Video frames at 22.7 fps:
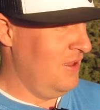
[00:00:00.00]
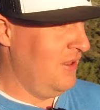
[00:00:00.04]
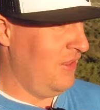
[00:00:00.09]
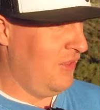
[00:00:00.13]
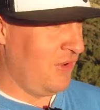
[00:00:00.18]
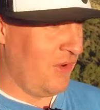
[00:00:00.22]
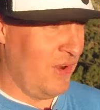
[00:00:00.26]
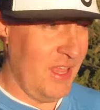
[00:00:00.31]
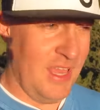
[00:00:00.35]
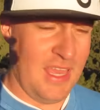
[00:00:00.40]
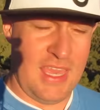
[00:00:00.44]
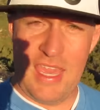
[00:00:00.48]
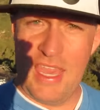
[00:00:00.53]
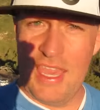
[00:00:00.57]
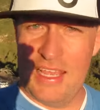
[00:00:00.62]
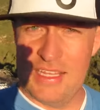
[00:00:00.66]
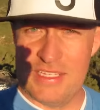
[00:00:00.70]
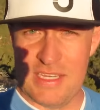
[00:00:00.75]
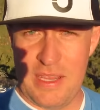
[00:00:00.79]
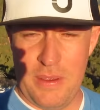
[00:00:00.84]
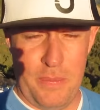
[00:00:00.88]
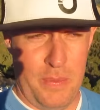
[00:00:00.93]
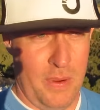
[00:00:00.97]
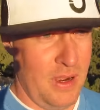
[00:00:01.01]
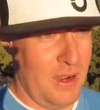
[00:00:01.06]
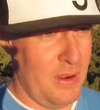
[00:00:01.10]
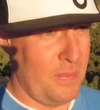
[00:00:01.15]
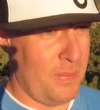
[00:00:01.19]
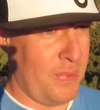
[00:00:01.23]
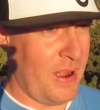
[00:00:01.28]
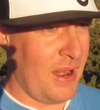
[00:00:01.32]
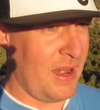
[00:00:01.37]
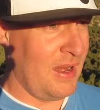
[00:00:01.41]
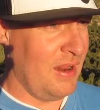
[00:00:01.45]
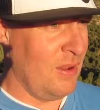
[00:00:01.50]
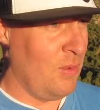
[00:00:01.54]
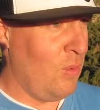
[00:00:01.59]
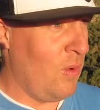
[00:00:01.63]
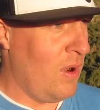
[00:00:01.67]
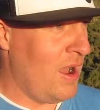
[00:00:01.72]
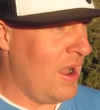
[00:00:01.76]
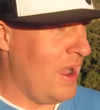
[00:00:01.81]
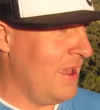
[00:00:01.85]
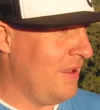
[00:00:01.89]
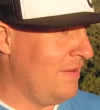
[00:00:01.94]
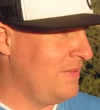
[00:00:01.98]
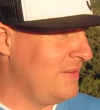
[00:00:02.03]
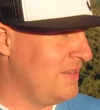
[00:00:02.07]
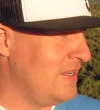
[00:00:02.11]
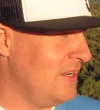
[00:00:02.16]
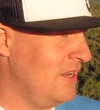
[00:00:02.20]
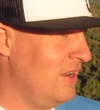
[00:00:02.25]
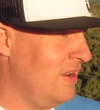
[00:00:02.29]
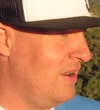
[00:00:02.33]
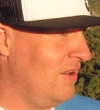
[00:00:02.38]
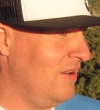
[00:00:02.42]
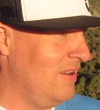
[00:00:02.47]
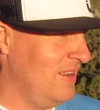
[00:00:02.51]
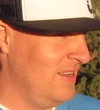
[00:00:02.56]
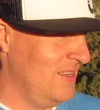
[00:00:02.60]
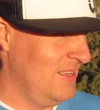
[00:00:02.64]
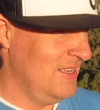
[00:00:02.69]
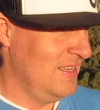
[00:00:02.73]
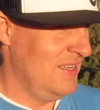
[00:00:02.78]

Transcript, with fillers: three kids up here and a pregnant wife, so